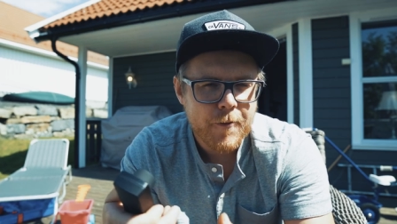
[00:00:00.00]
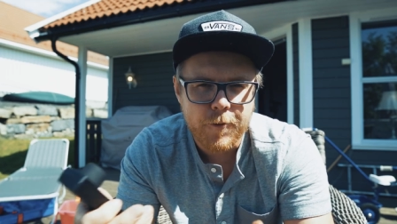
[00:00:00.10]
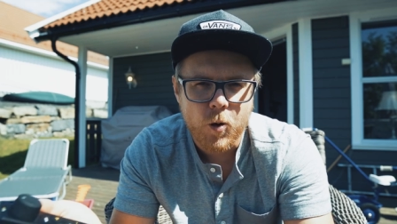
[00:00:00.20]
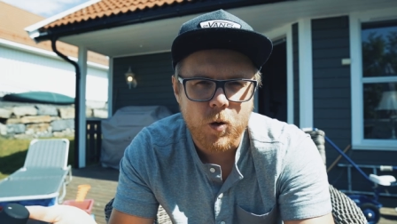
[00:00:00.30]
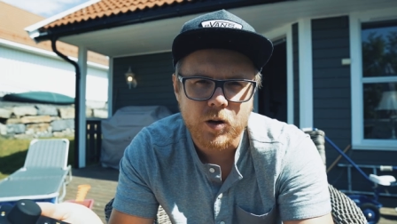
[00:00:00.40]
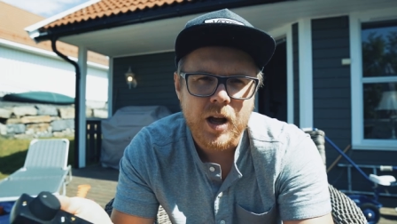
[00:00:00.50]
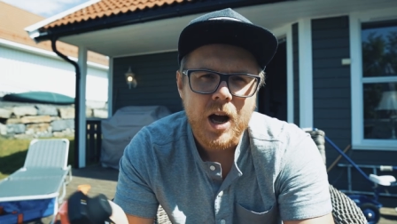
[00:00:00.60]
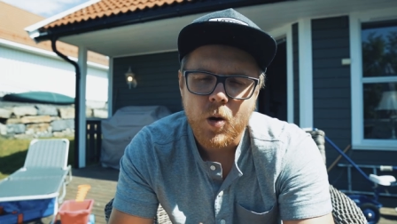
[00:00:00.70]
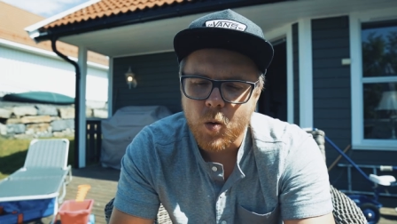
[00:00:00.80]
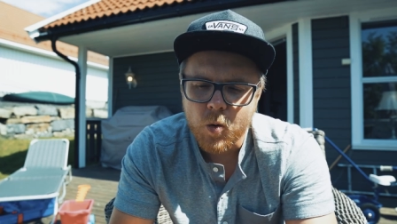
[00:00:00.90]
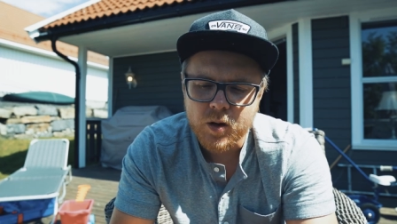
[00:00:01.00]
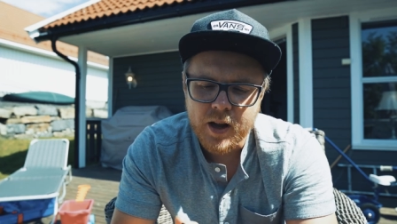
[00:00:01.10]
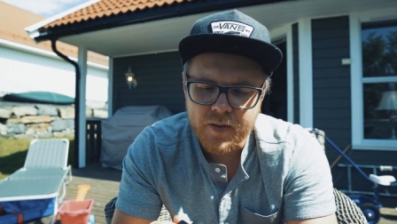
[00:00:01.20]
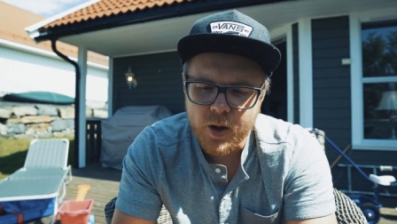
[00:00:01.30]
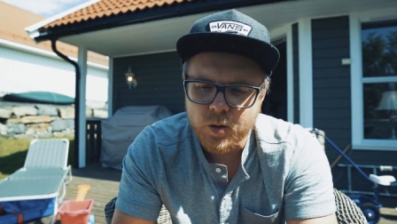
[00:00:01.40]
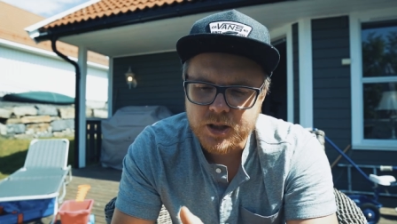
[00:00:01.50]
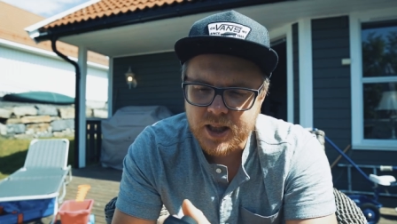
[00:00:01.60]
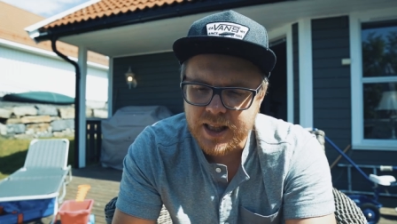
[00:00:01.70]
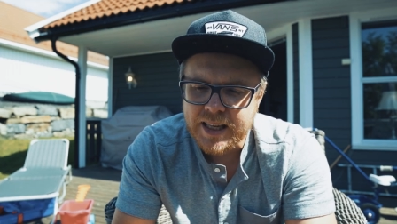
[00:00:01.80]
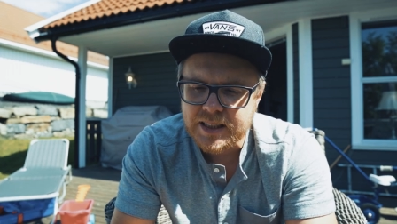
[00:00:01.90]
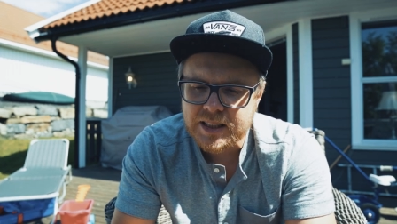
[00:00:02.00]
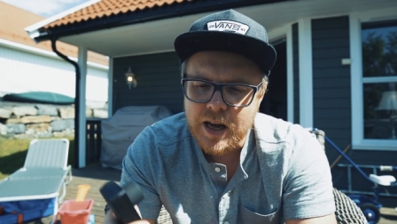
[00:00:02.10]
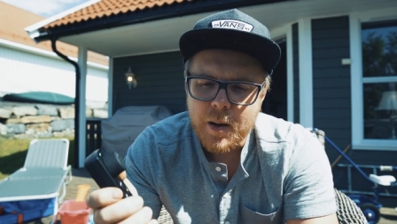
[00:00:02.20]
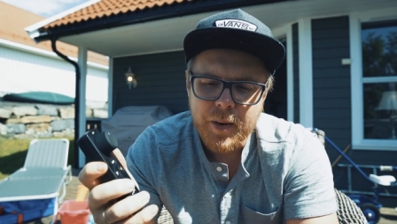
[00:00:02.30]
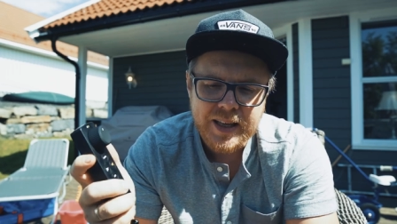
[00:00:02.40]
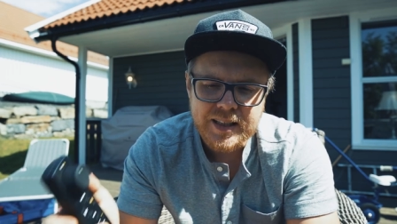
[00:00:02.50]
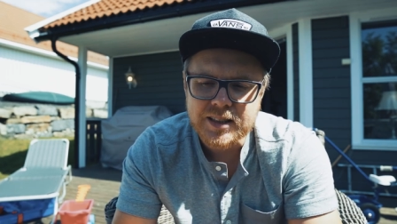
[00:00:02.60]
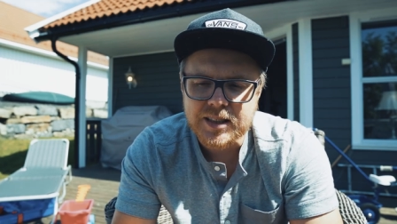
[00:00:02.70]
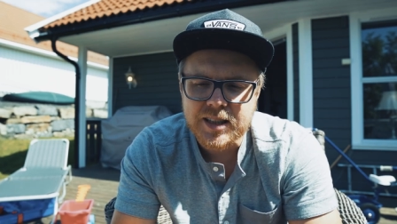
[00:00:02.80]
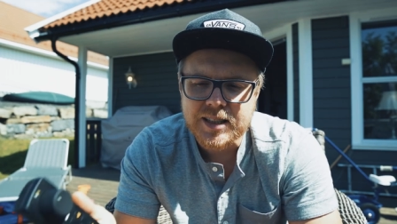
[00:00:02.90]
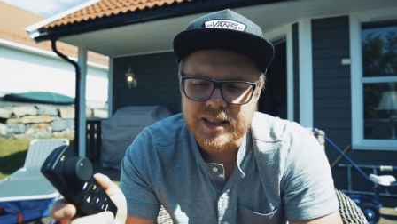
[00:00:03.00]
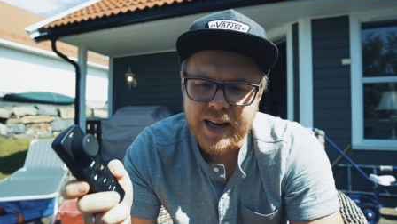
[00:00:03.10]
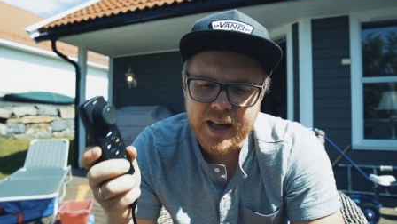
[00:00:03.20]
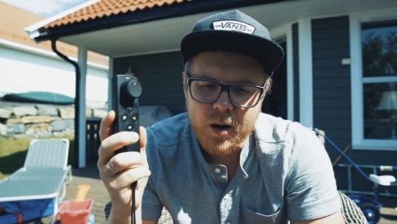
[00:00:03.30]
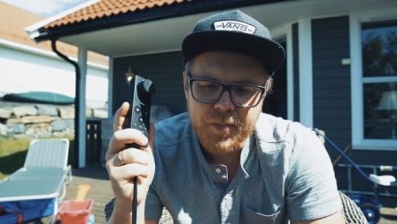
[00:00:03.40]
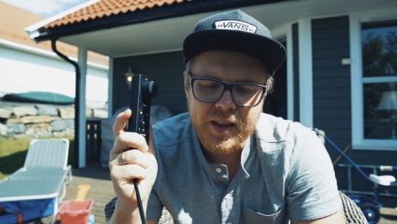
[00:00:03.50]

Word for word: fall, all those things by easily setting up